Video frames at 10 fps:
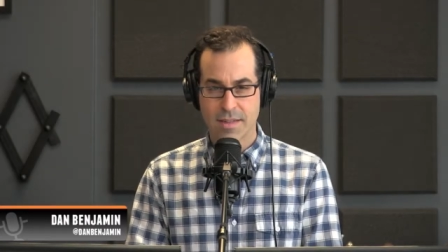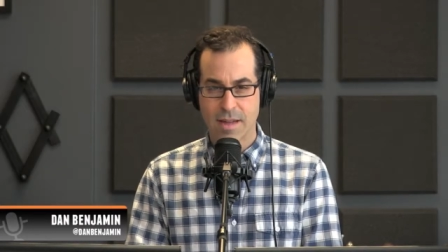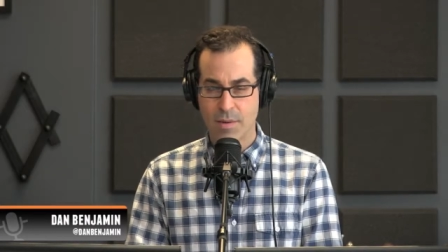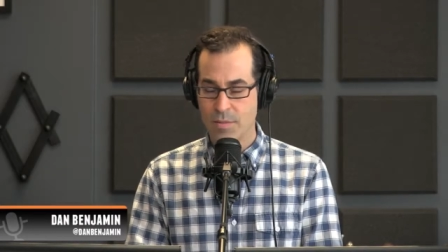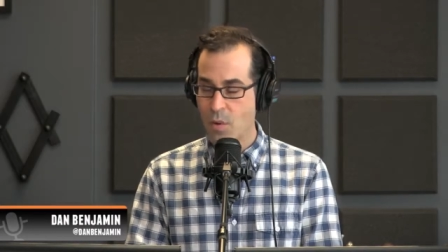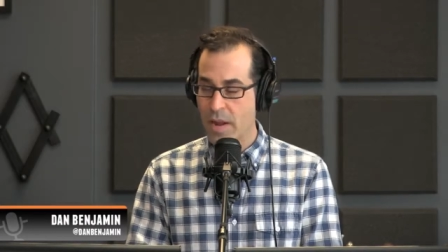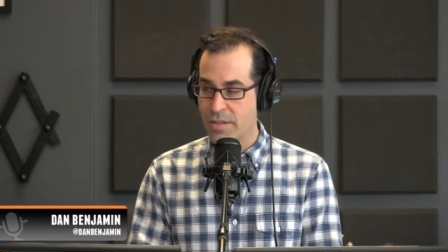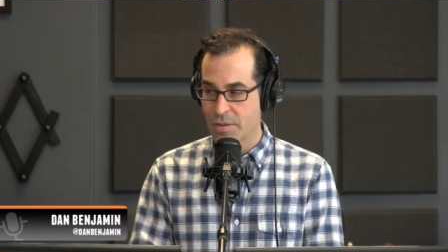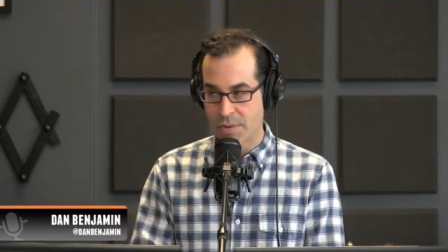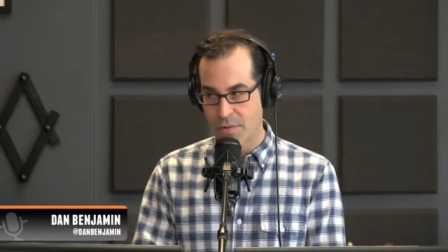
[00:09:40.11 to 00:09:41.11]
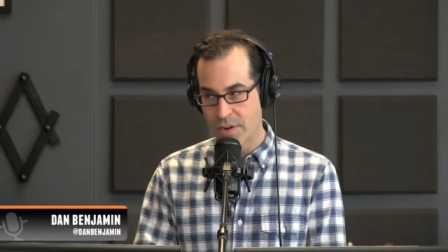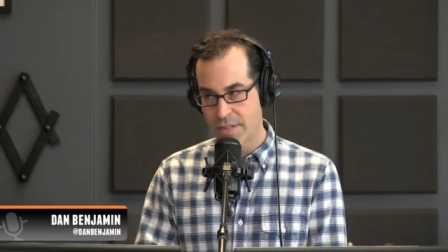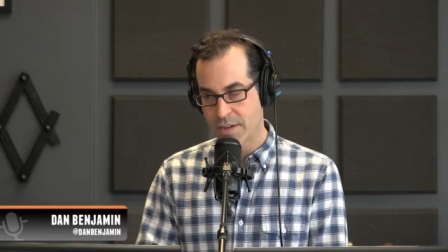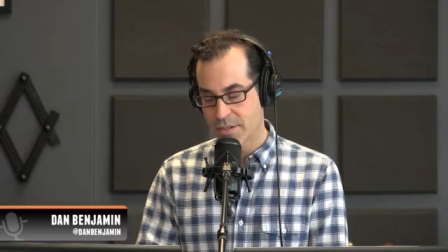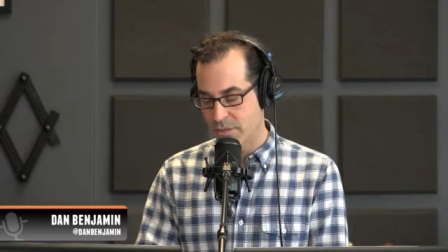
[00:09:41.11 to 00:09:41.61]
I'm way too in
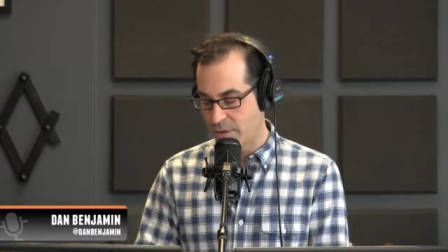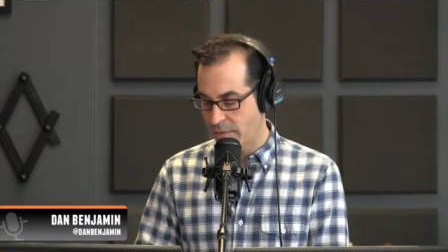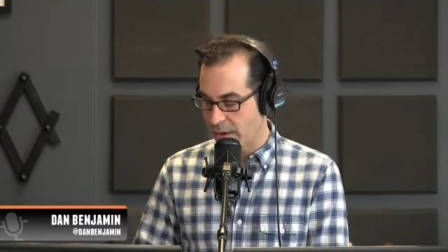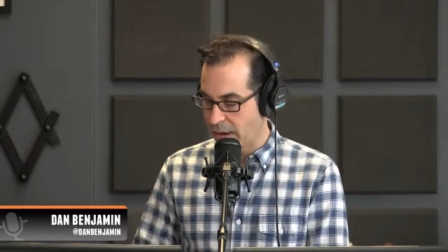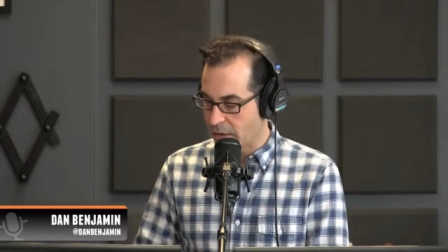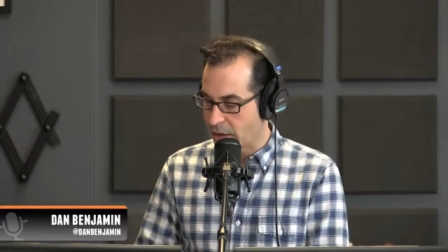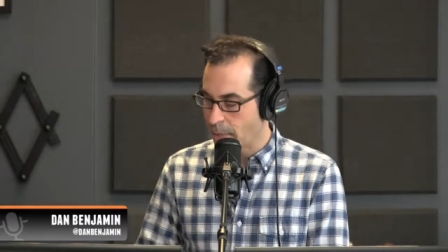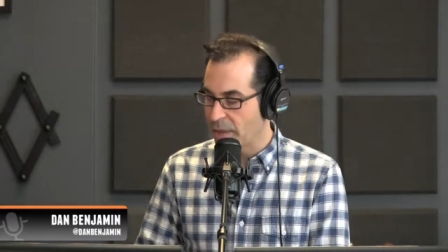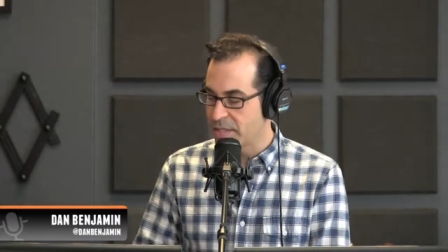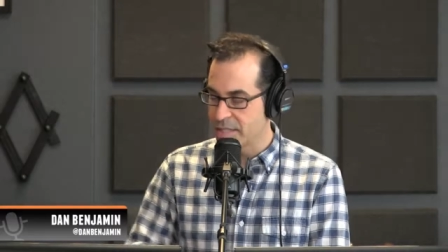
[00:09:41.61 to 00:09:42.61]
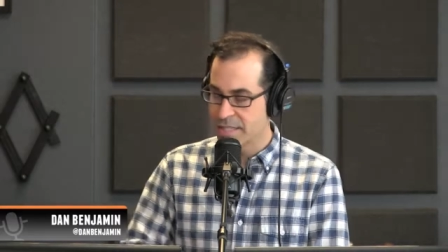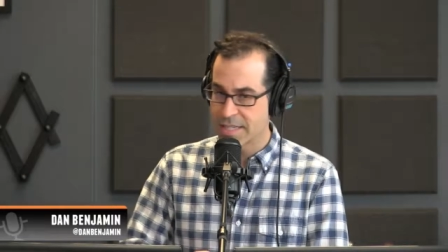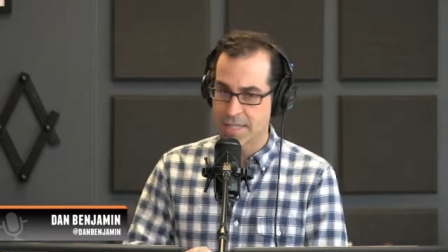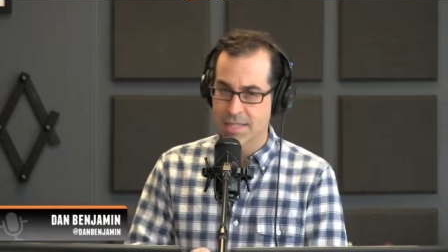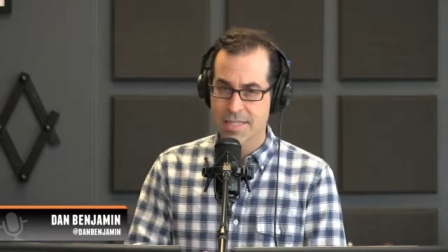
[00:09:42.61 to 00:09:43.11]
grit territory right now. Companies
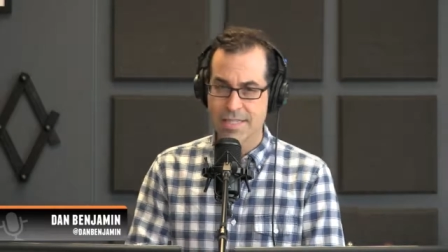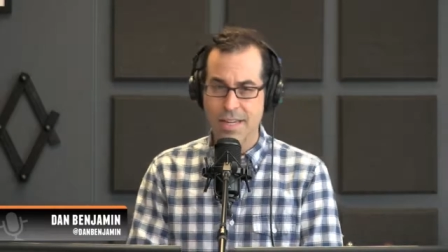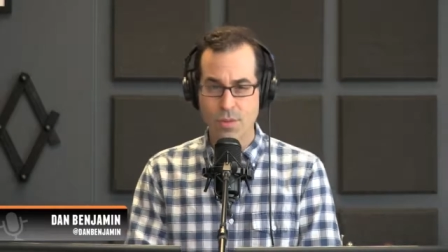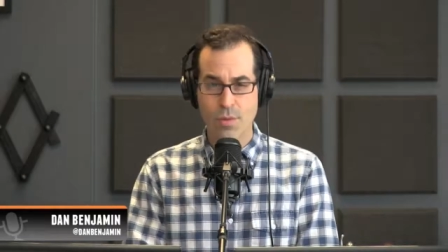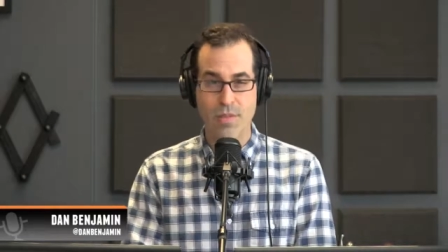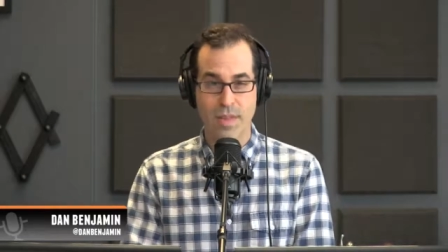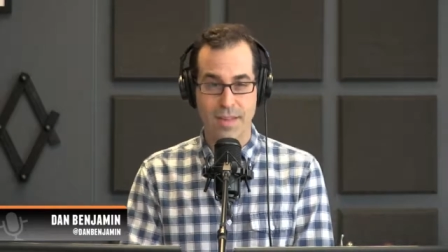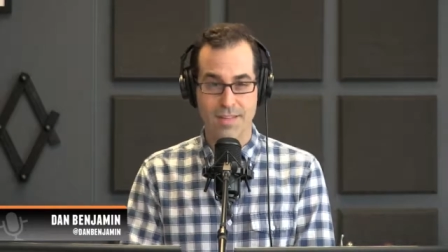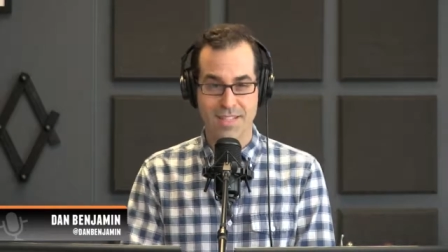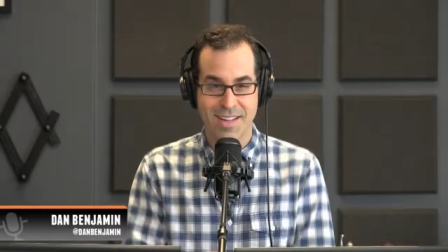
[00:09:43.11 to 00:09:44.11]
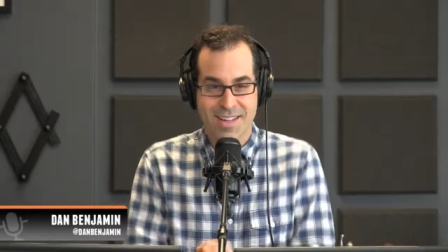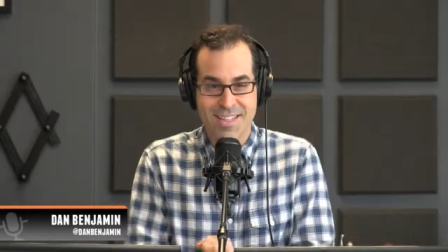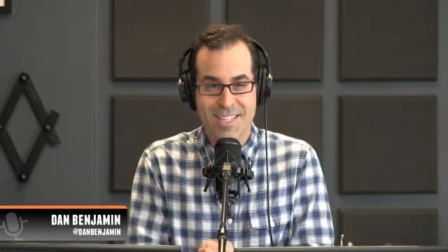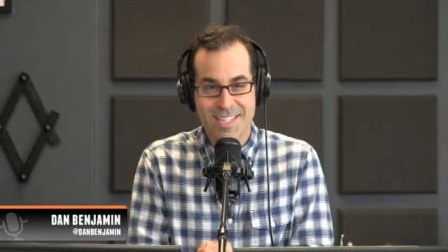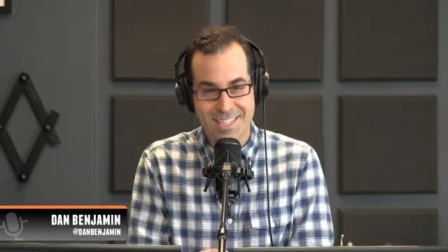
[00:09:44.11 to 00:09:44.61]
exist to sell you things. They
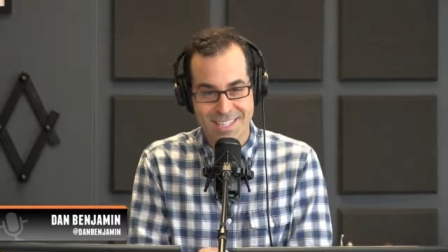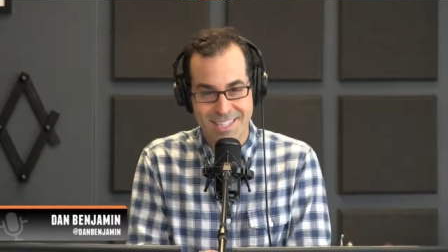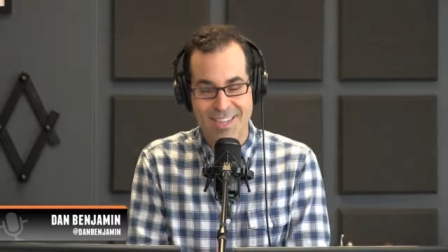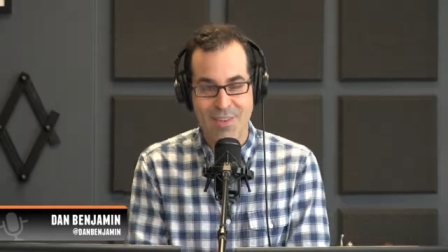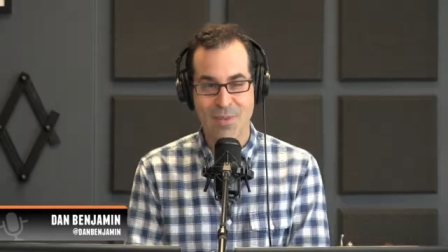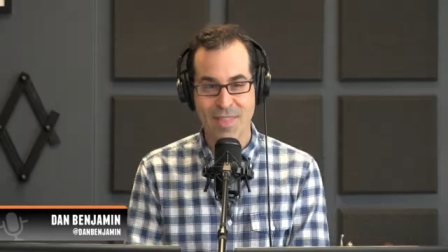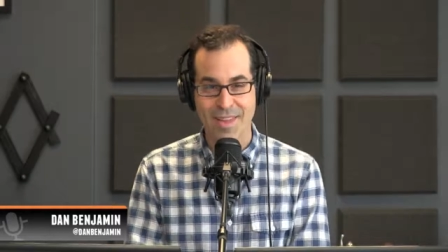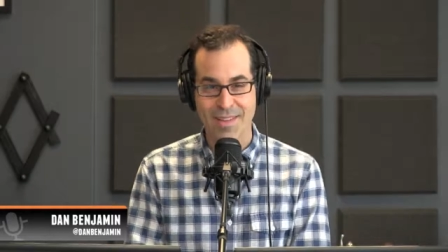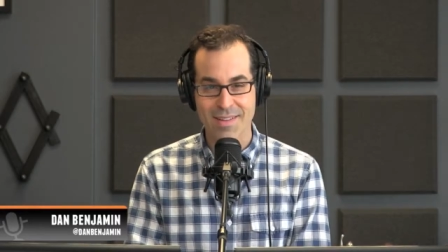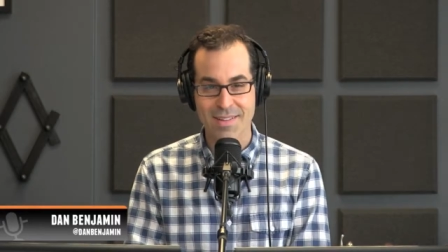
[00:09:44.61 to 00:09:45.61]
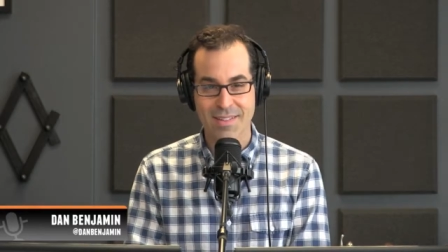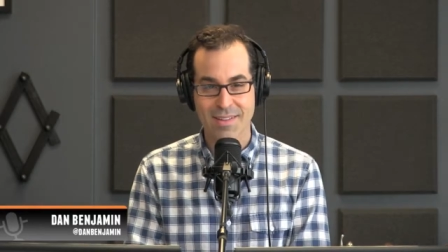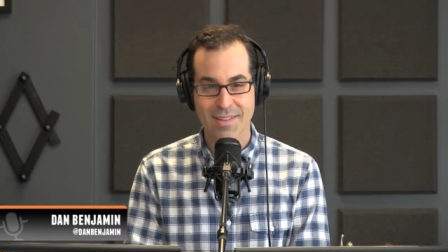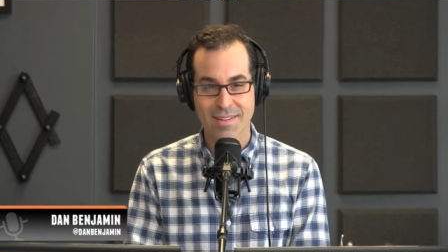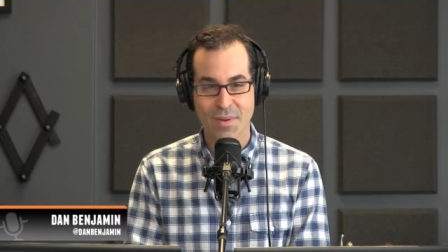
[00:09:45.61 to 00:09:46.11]
exist to sell you things,
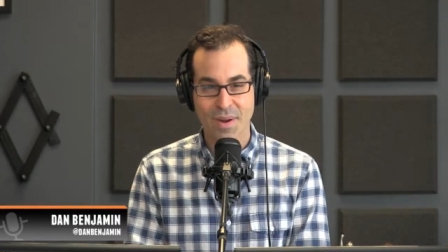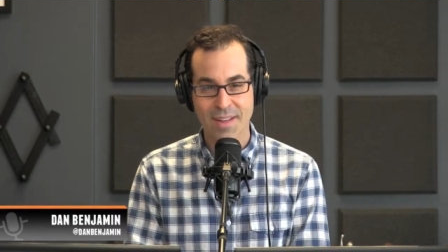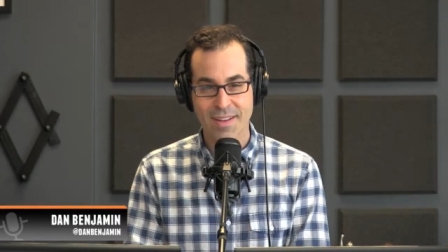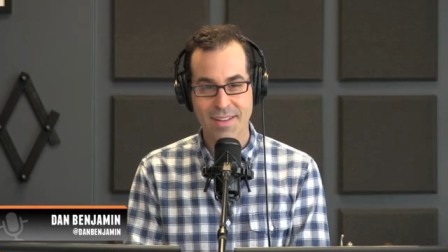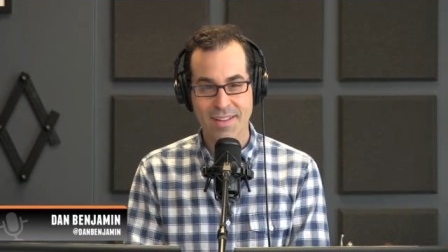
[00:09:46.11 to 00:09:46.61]
right?